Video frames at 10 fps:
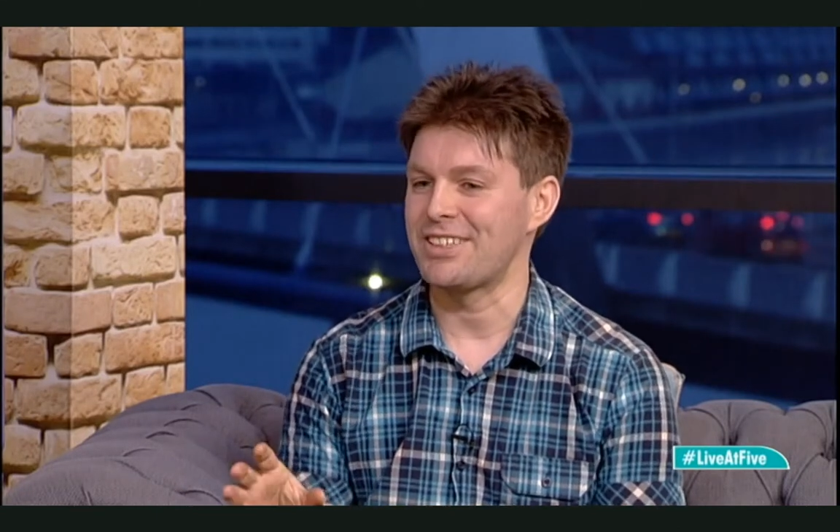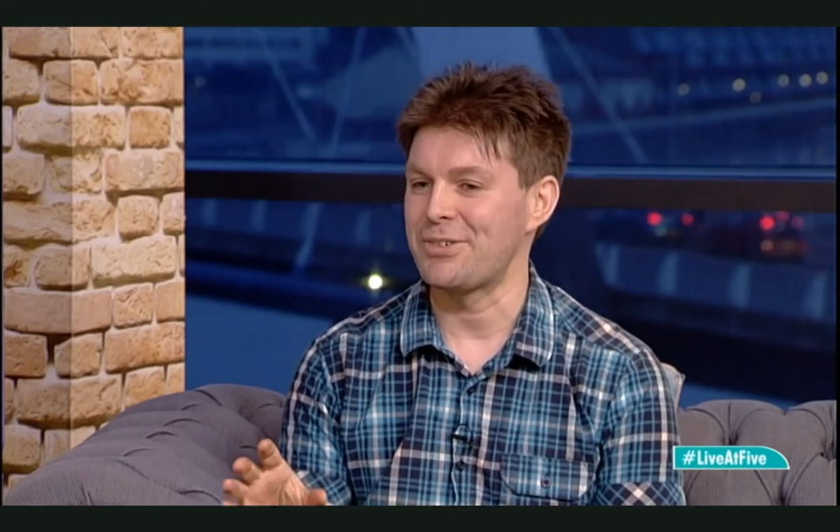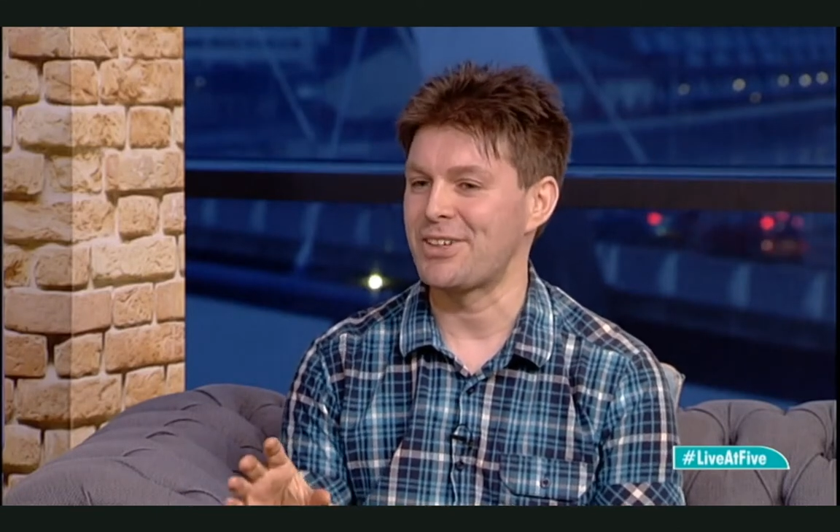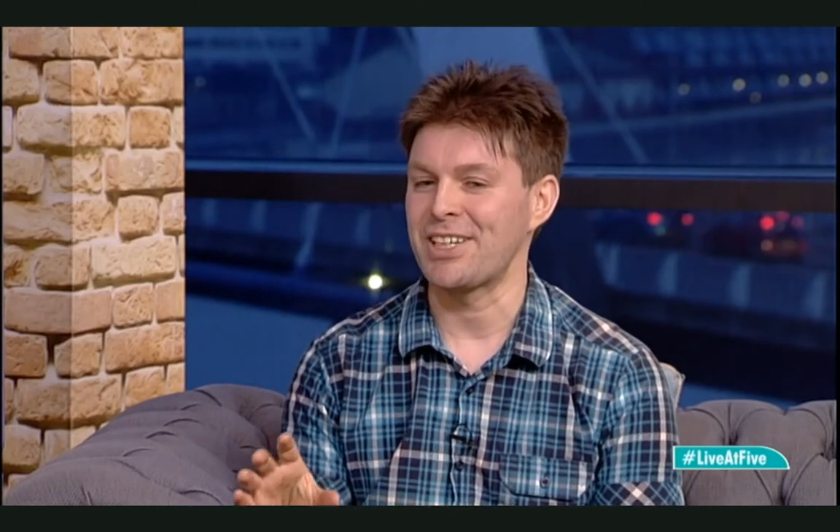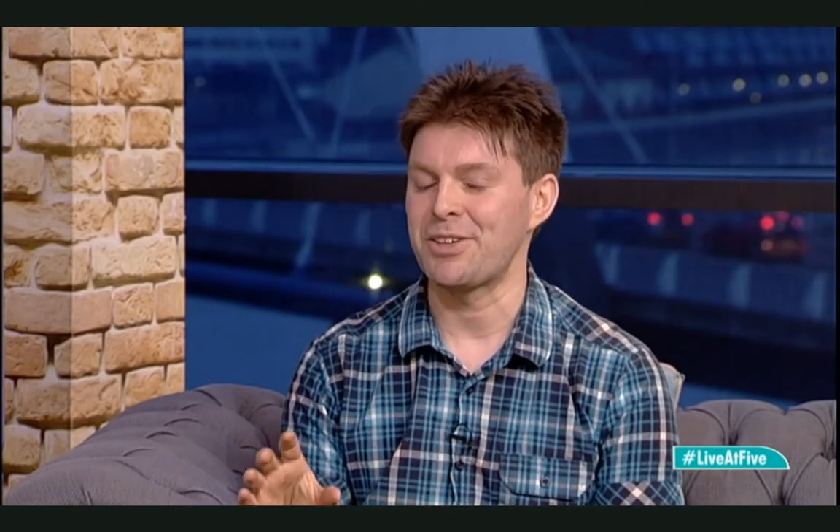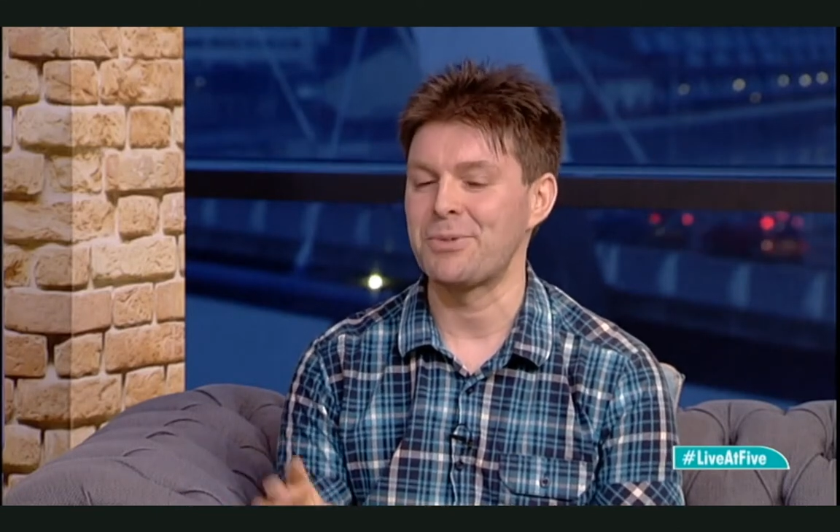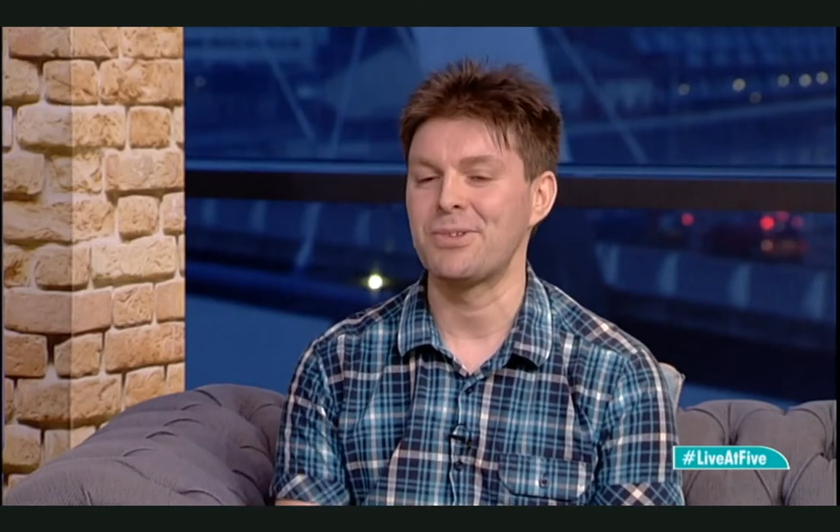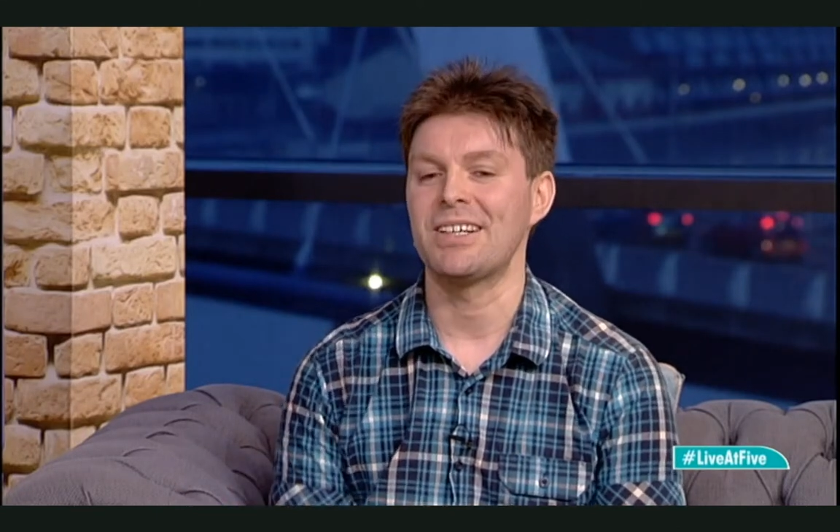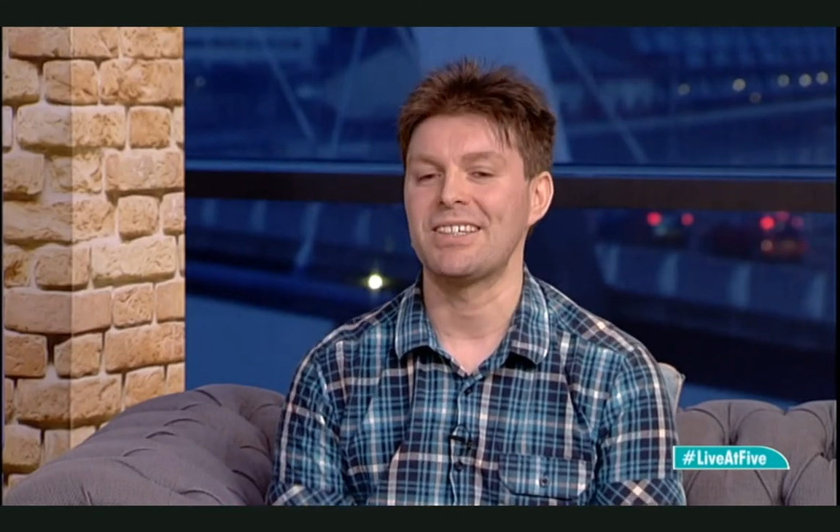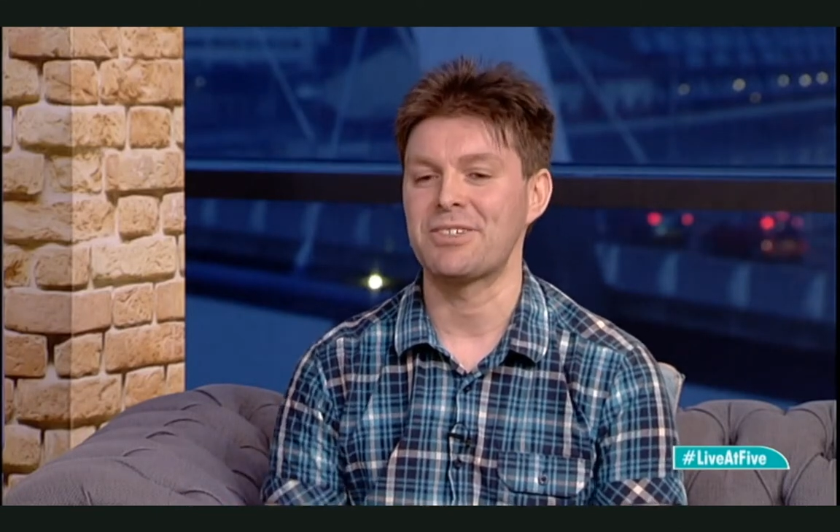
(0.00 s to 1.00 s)
great
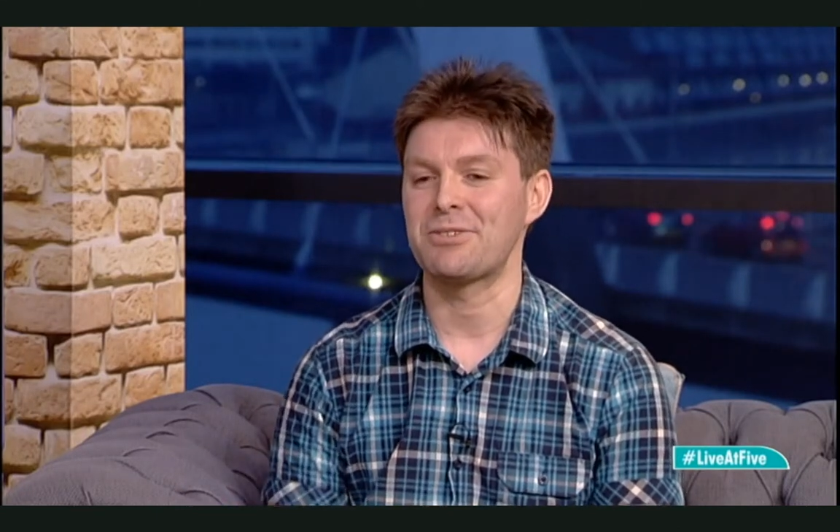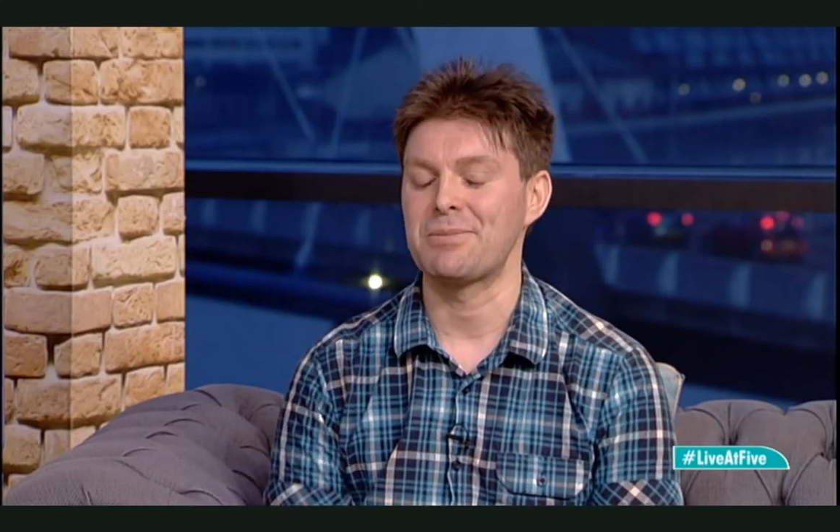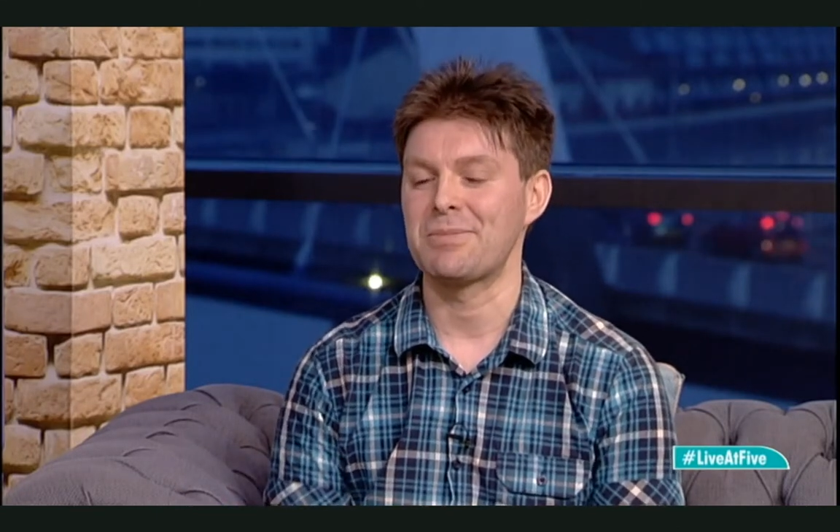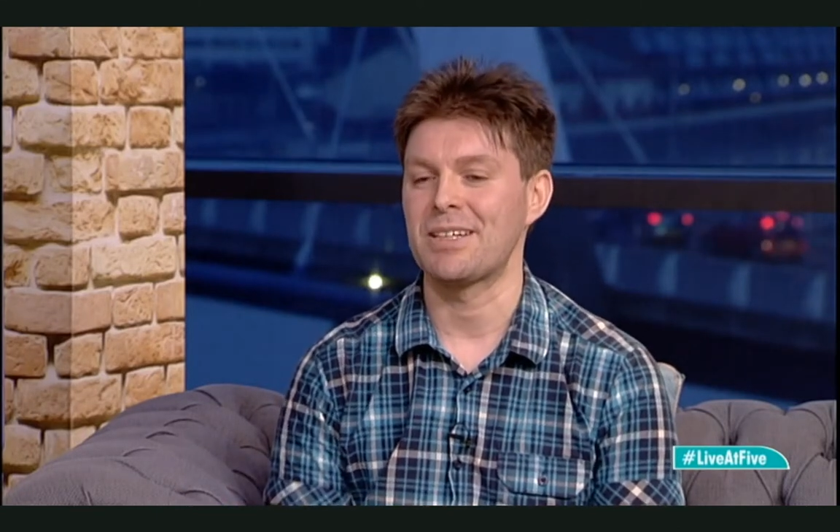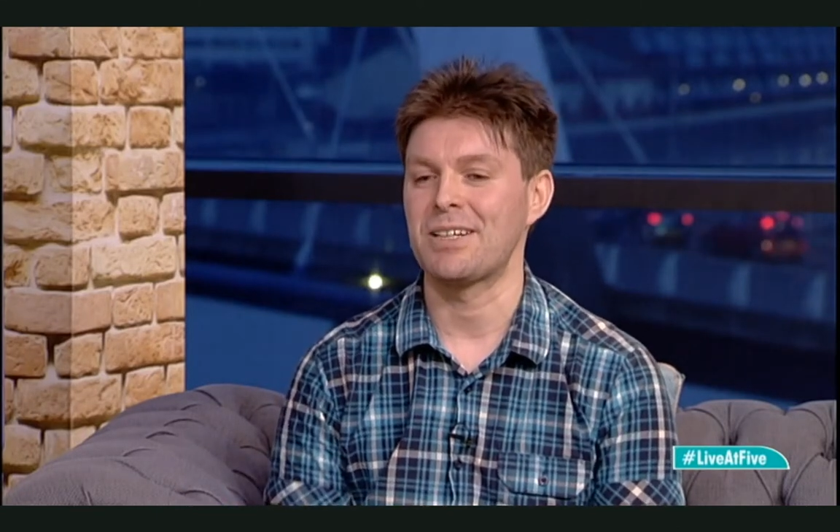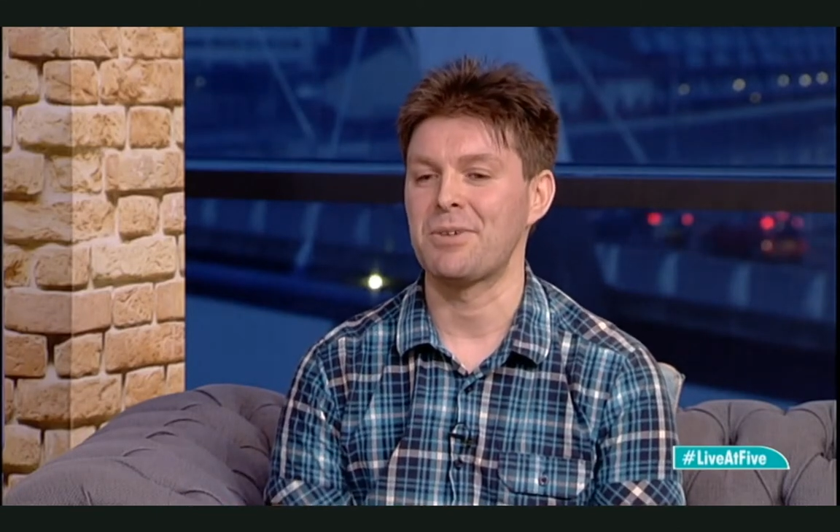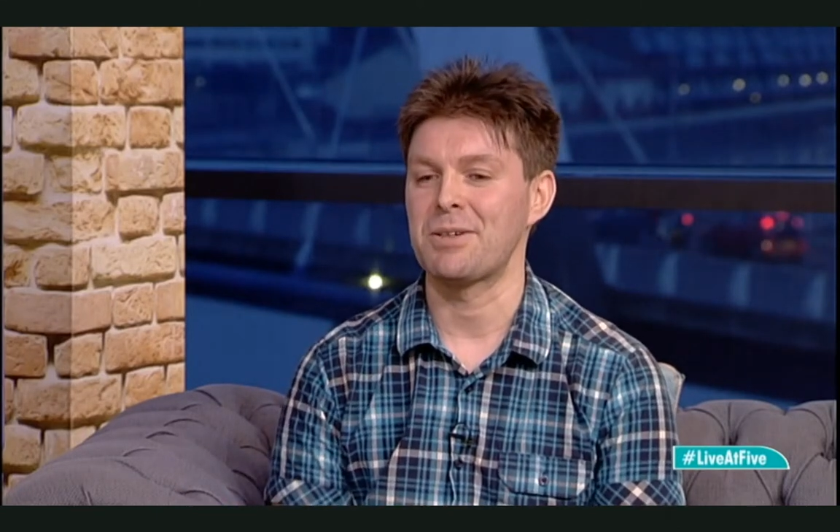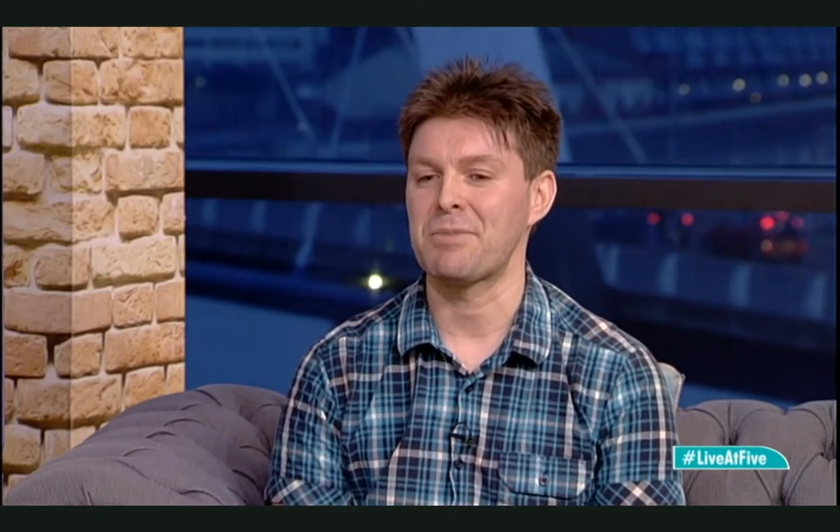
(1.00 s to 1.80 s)
quote I like from uh, one of my